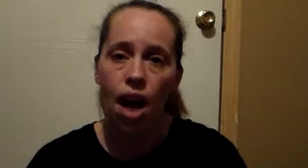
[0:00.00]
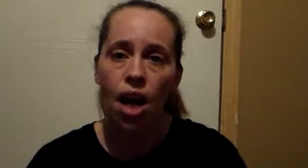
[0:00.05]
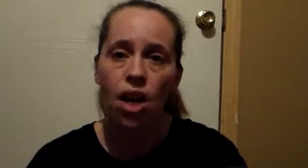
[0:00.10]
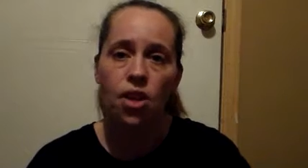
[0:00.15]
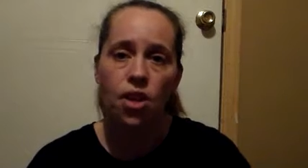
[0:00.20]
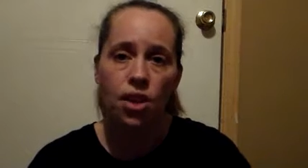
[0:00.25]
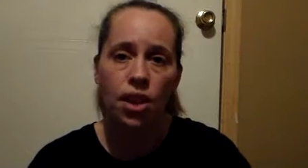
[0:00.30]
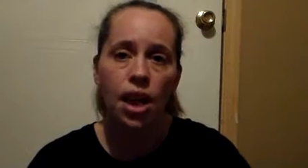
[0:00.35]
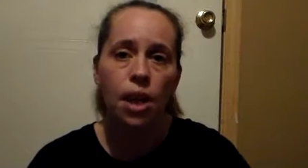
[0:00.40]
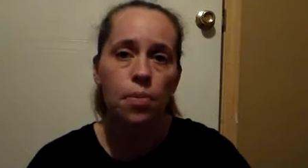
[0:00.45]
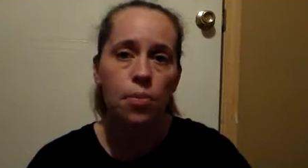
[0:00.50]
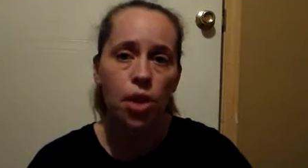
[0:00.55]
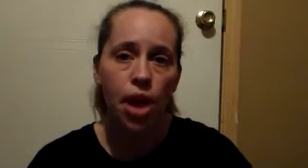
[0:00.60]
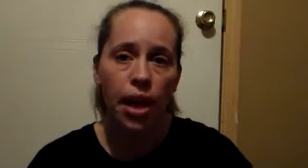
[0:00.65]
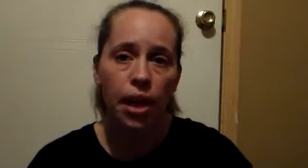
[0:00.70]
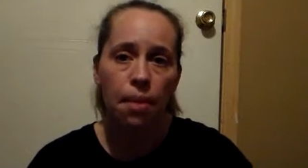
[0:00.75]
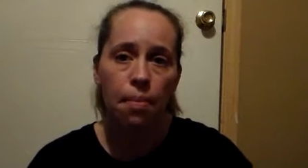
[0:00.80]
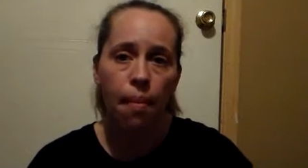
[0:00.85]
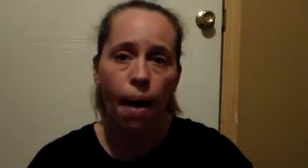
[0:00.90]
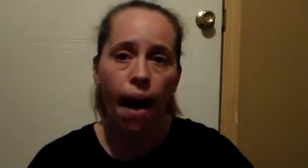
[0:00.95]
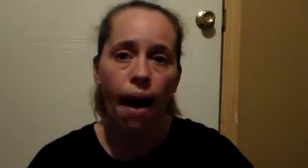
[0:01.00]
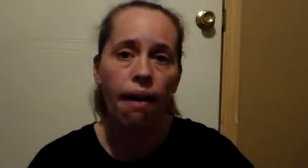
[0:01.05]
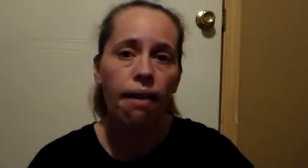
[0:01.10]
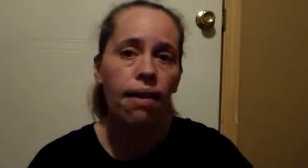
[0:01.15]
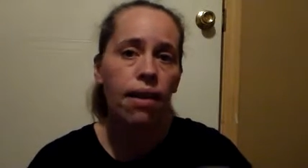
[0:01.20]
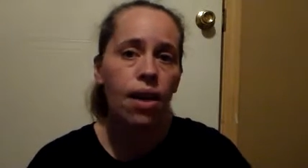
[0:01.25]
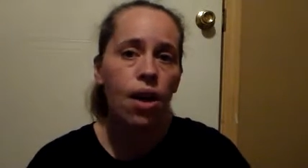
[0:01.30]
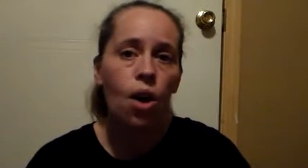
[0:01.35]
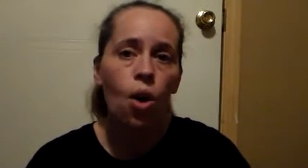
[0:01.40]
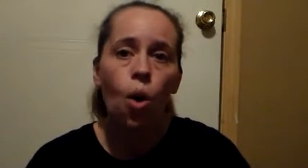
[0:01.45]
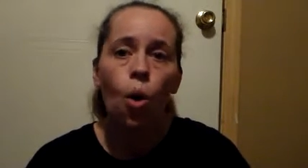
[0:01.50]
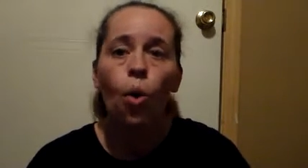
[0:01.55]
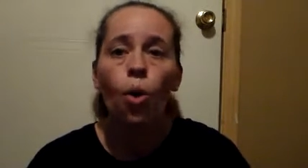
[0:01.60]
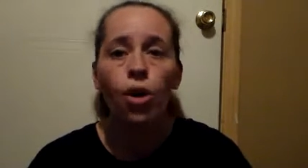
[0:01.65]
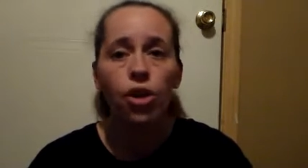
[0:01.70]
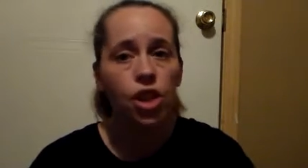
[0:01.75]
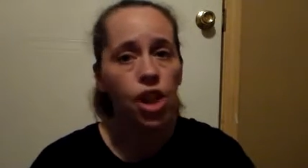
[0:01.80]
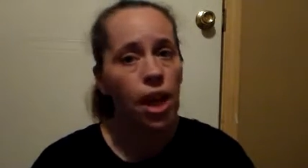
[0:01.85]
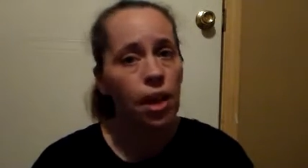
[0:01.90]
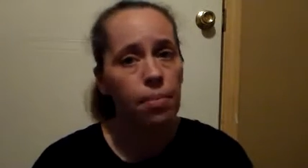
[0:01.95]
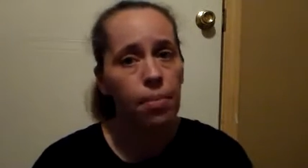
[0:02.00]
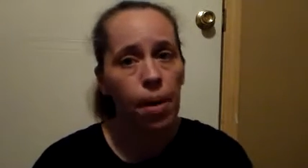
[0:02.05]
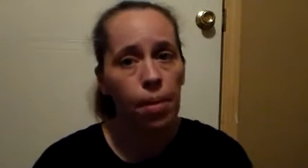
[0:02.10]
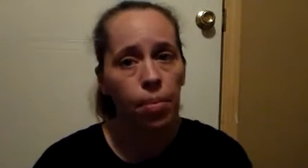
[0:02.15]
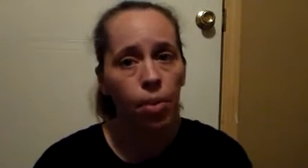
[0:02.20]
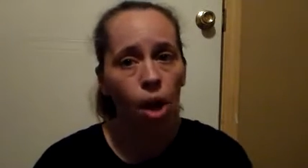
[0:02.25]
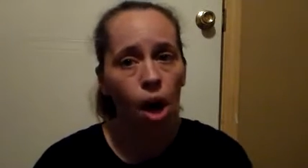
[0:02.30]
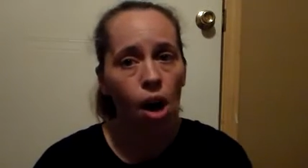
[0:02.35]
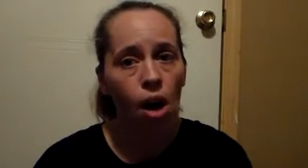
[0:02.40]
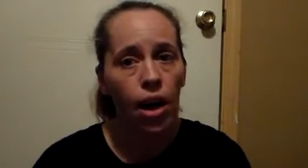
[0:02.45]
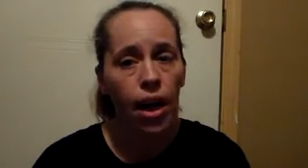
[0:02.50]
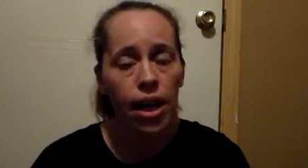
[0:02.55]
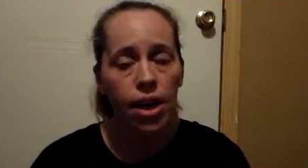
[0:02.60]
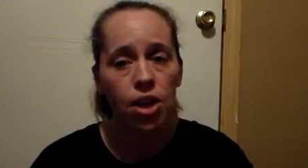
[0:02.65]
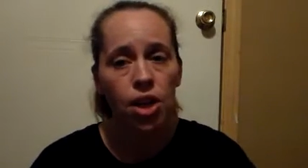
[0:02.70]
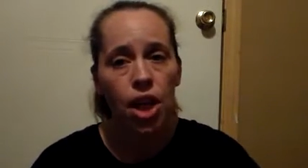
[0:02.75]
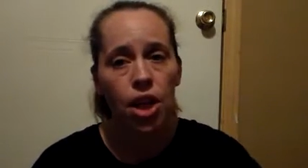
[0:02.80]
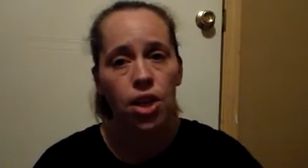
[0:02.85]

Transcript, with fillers: If not, just keep checking back or check my blog